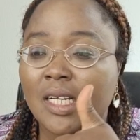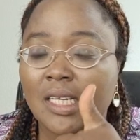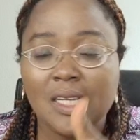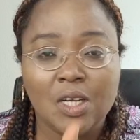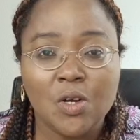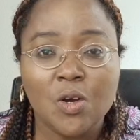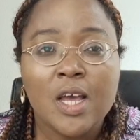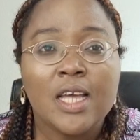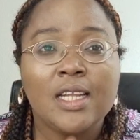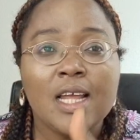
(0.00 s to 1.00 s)

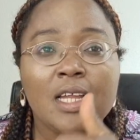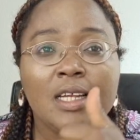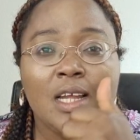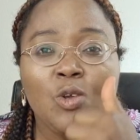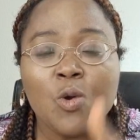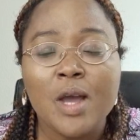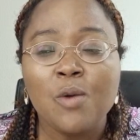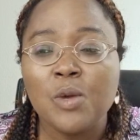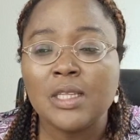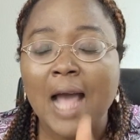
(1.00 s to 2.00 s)
The
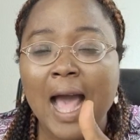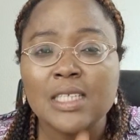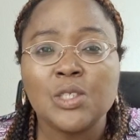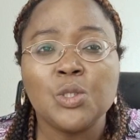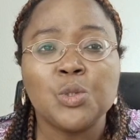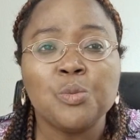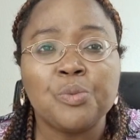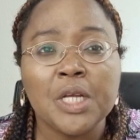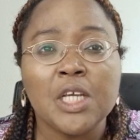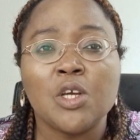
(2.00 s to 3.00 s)
UN will ask you to
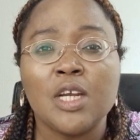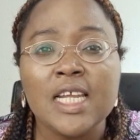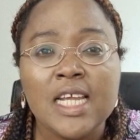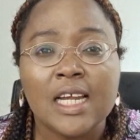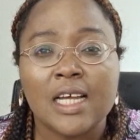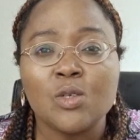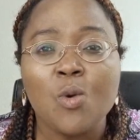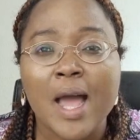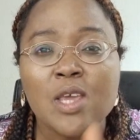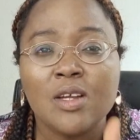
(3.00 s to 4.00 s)
bring your leaders. Who
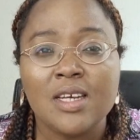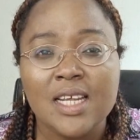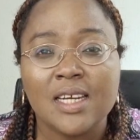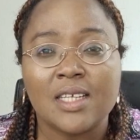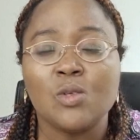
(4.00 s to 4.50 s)
are your leaders?